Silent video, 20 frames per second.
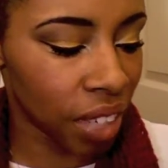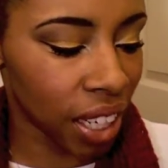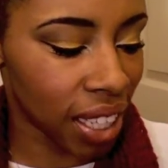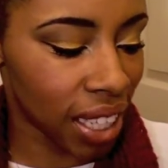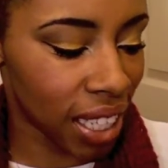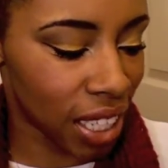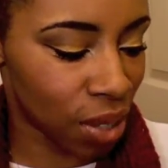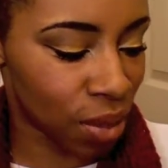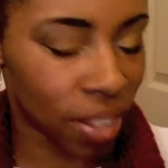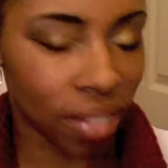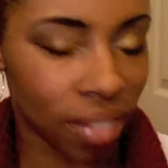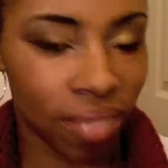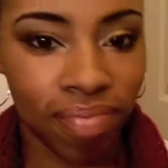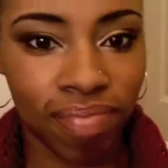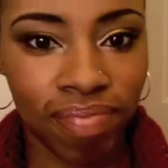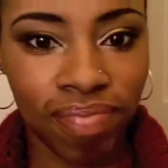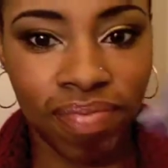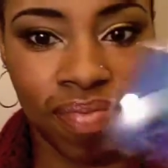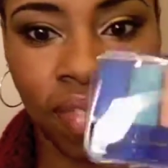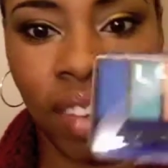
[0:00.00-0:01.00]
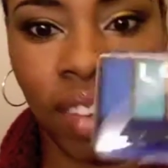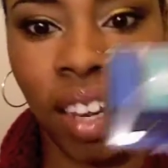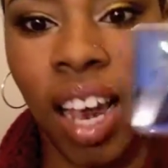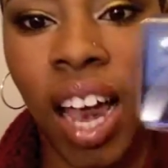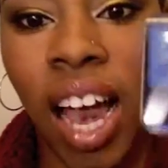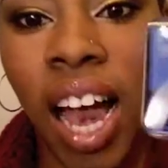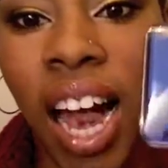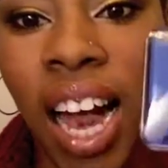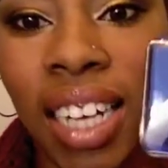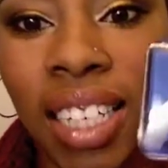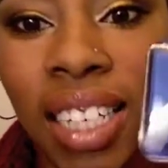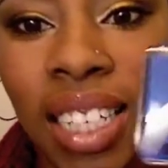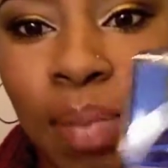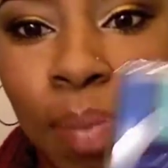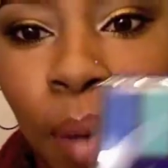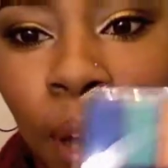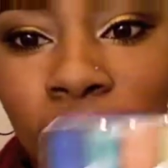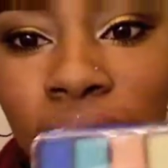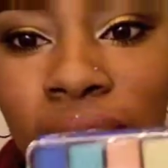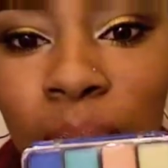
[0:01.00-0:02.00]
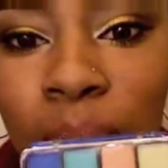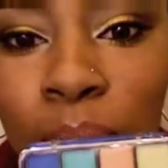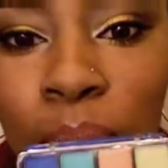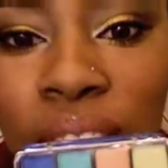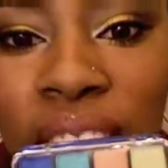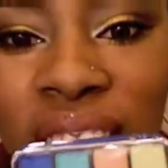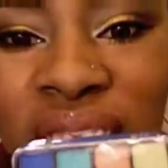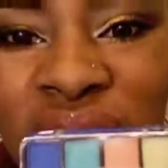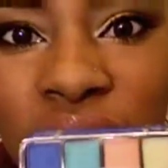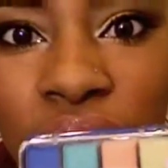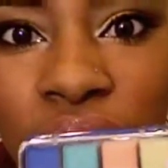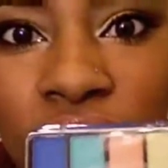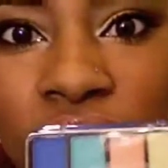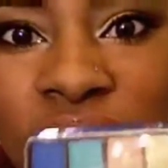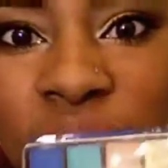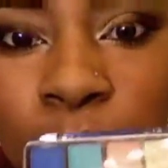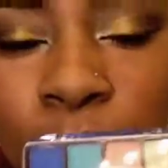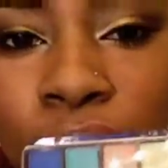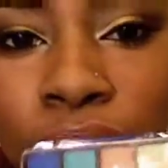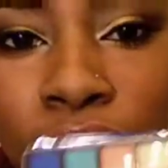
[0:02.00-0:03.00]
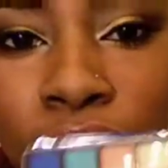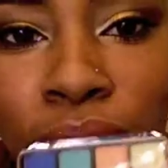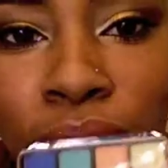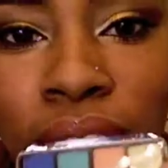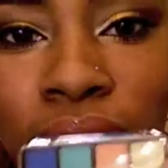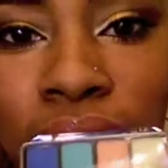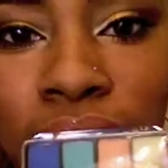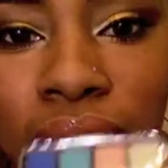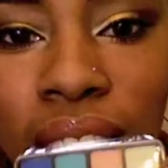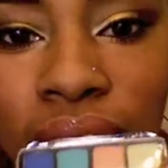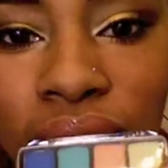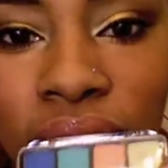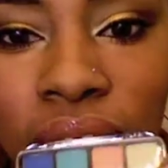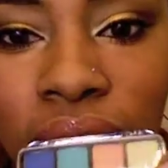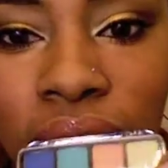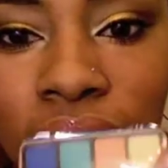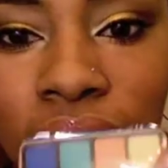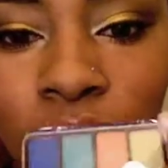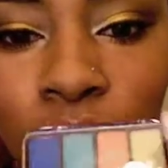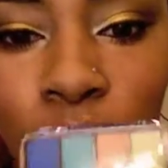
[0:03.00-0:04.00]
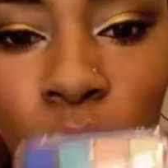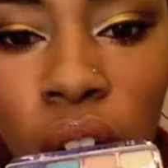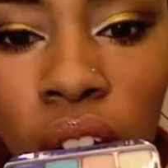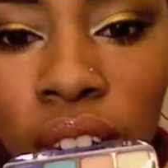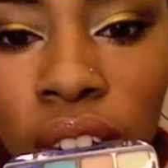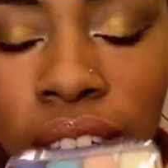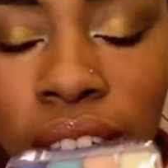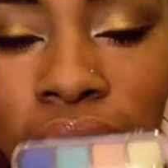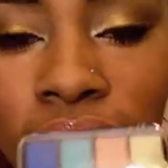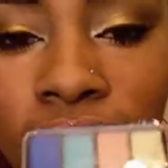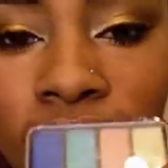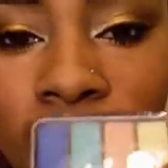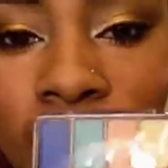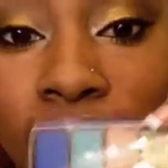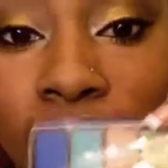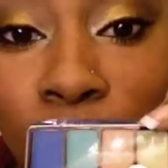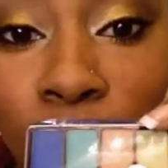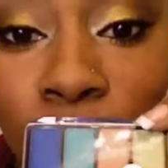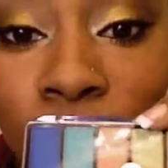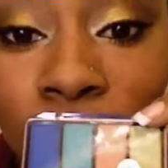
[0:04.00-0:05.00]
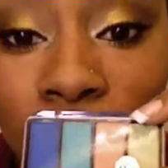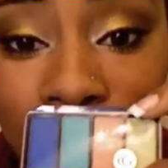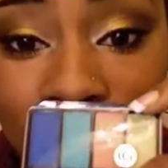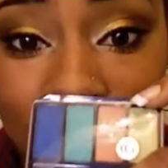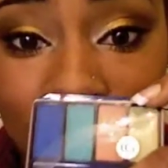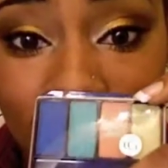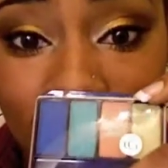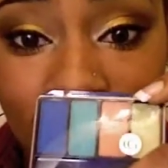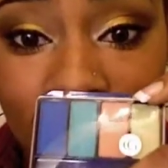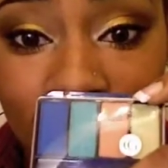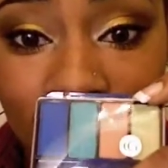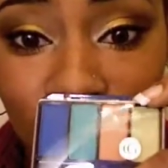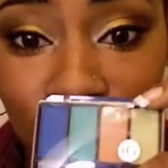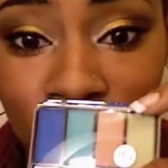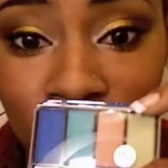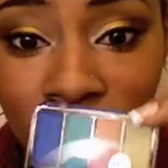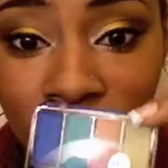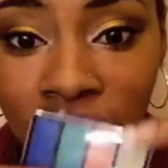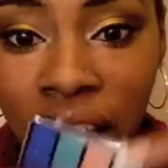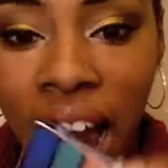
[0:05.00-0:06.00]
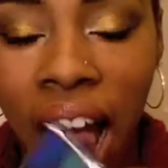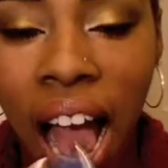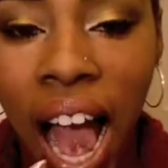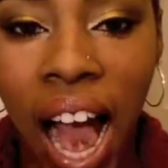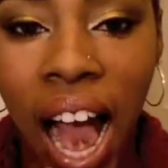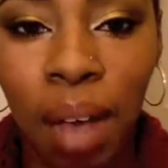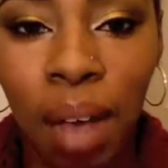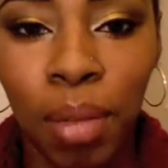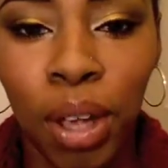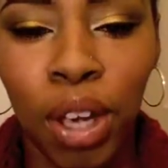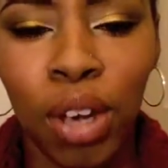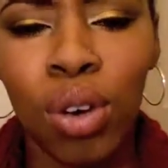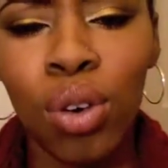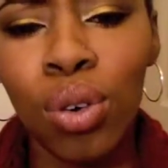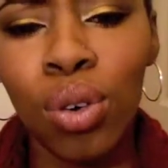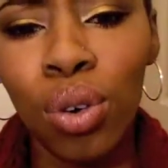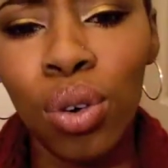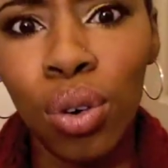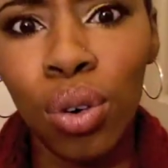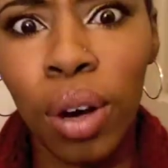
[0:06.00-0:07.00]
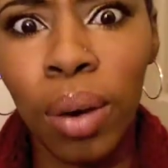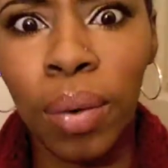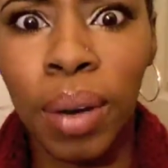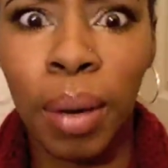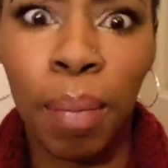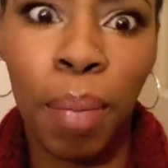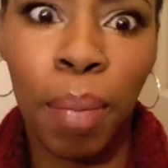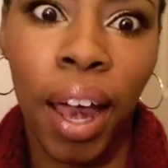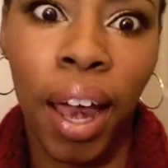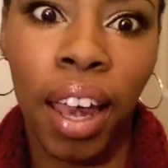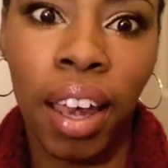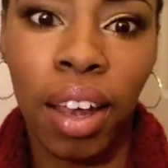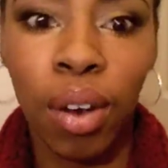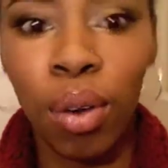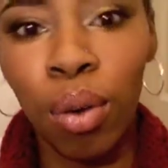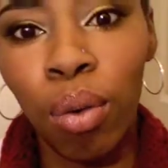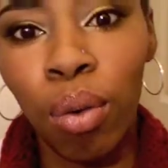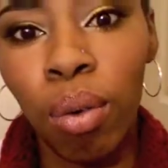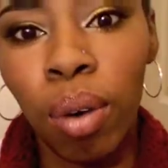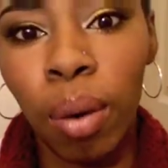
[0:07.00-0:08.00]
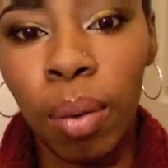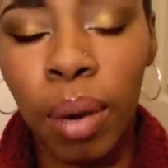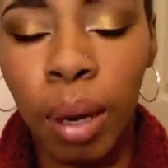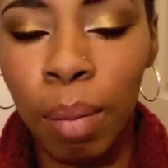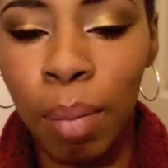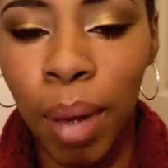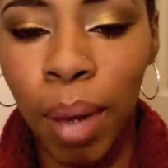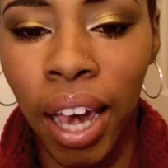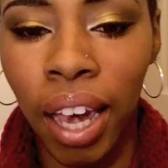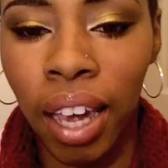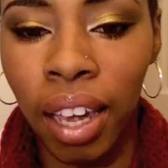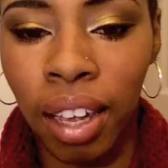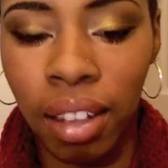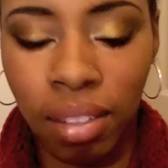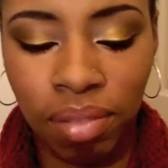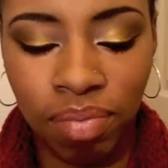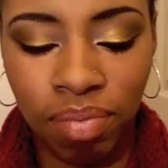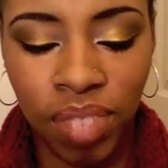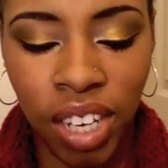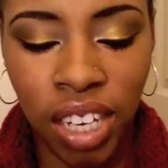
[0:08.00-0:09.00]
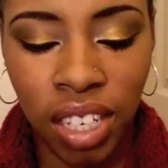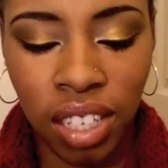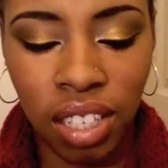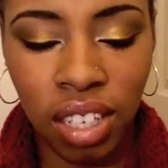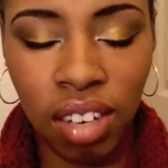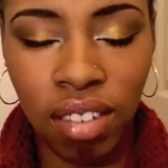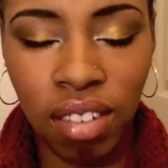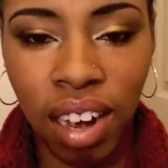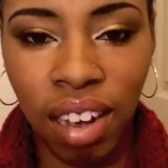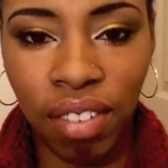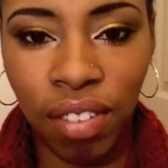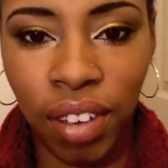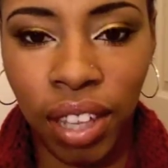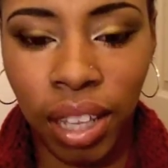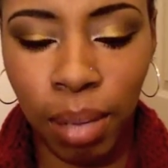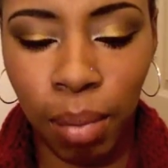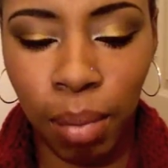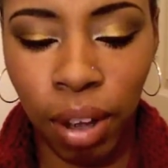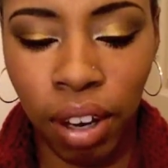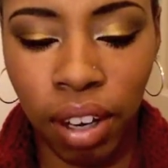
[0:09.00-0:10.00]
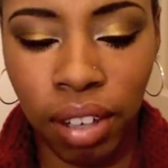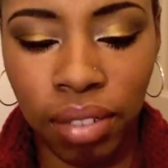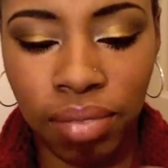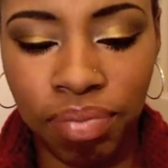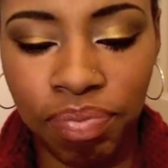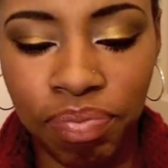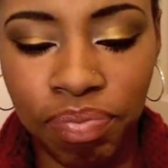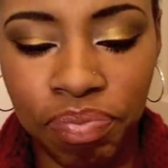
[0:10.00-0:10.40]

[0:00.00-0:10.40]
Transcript: This one. I just bought this because every time I in a CVS, Walgreens, anywhere they sell this one, I'm like, ooh, I want to buy it. Ooh, I want to buy it. So, I finally bought it.